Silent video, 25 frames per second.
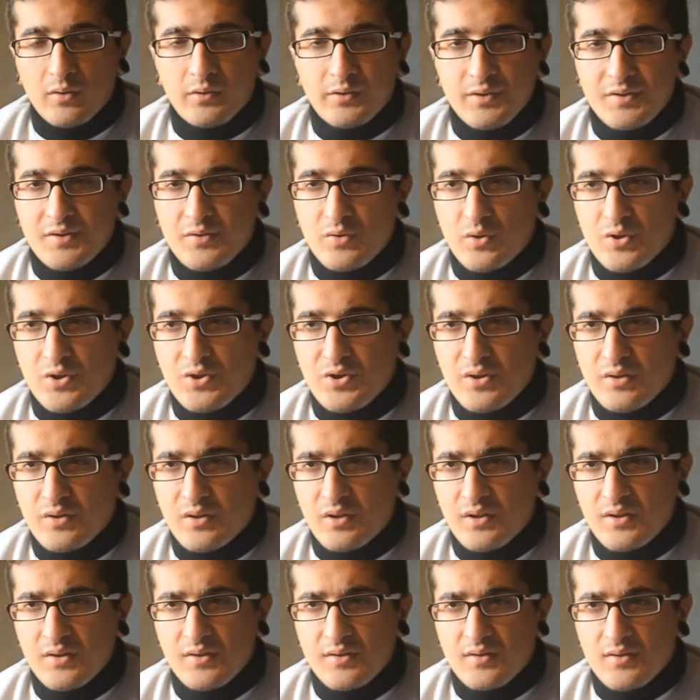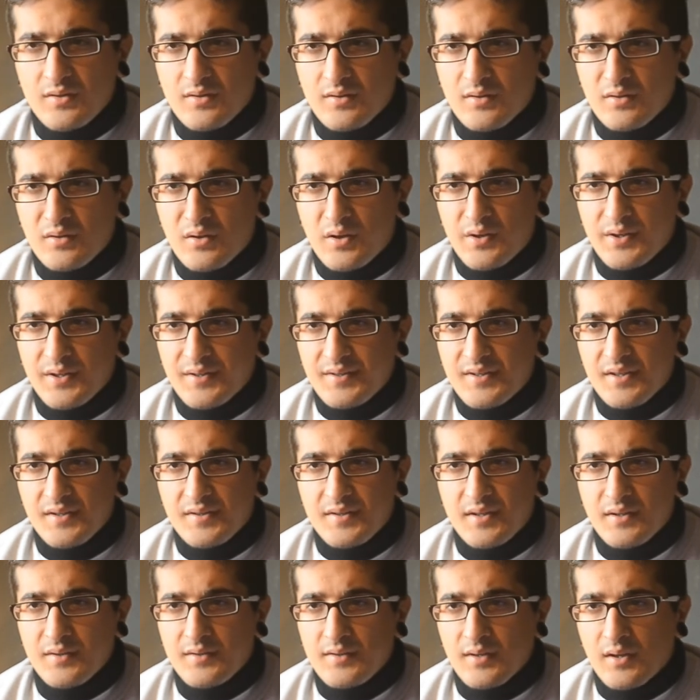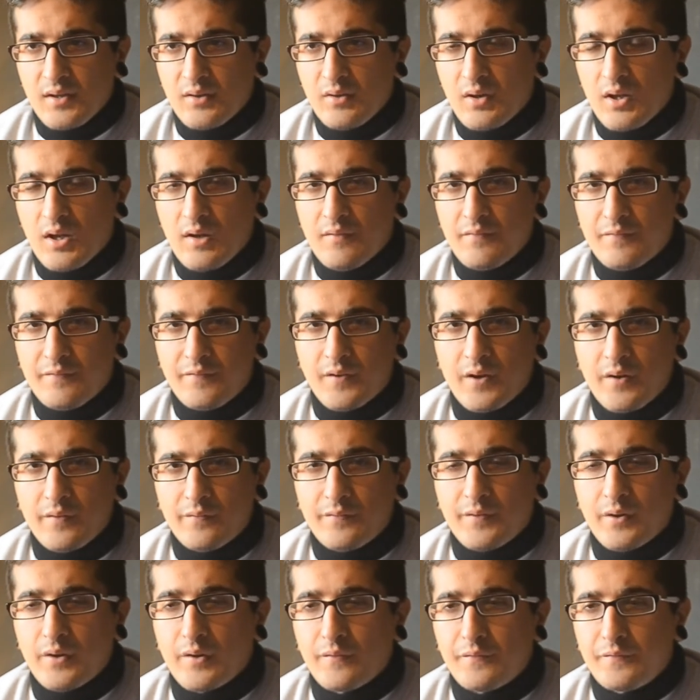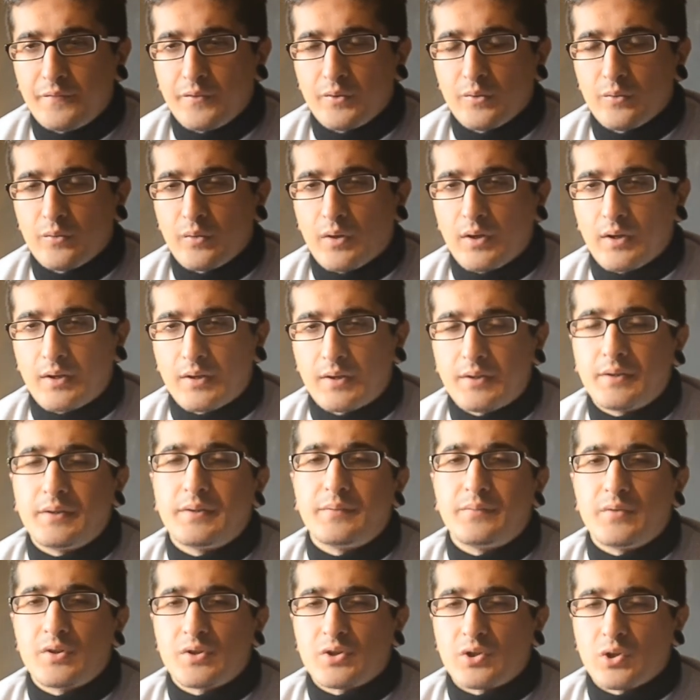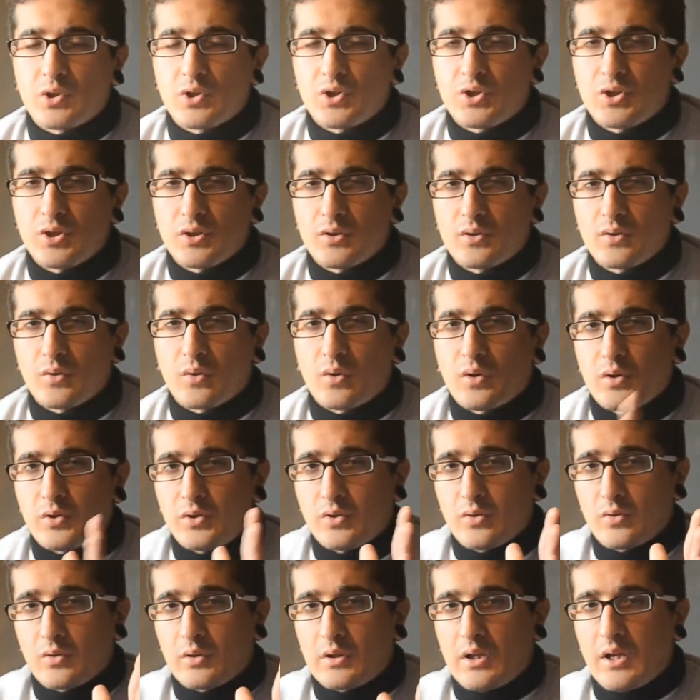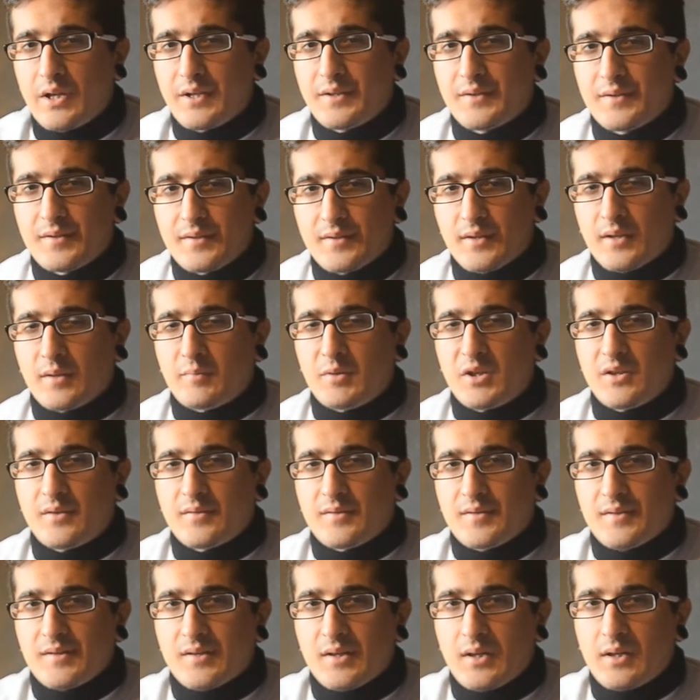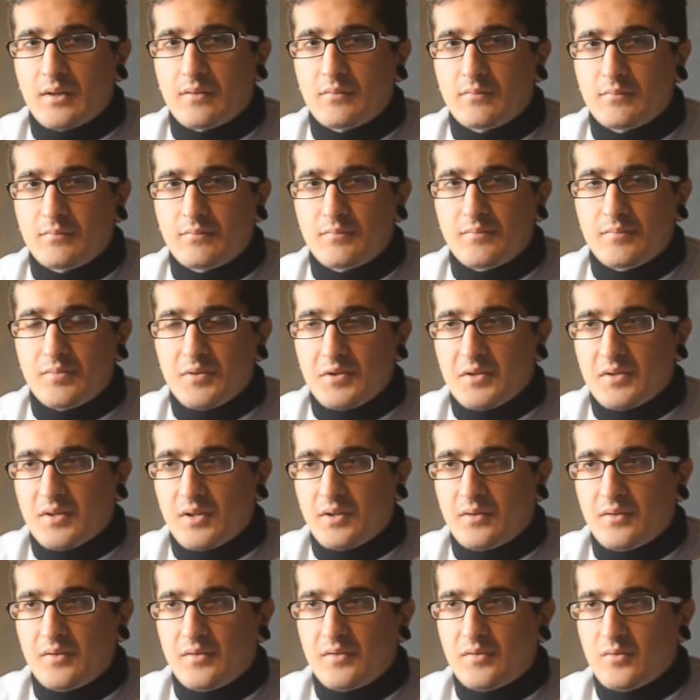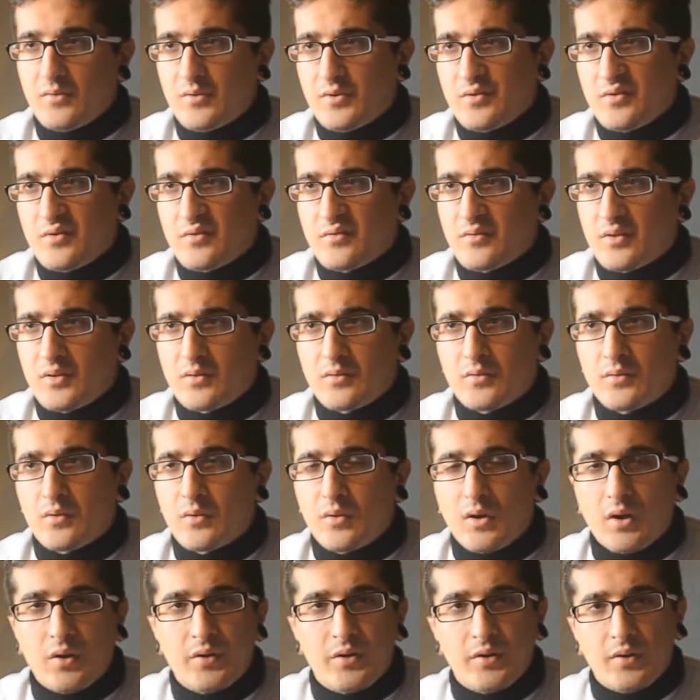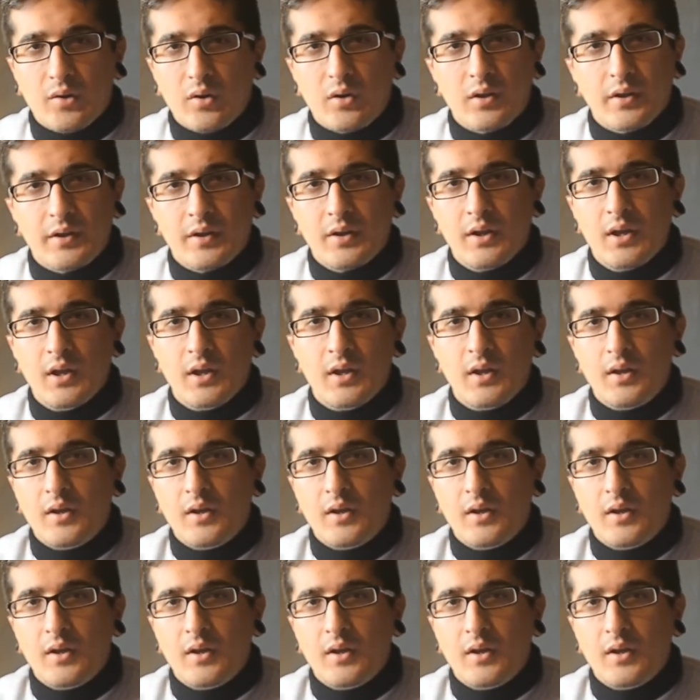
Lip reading: distortion is non-existent, and you have very few distortion on your lines. I mean side distortion, I don't know how you call it.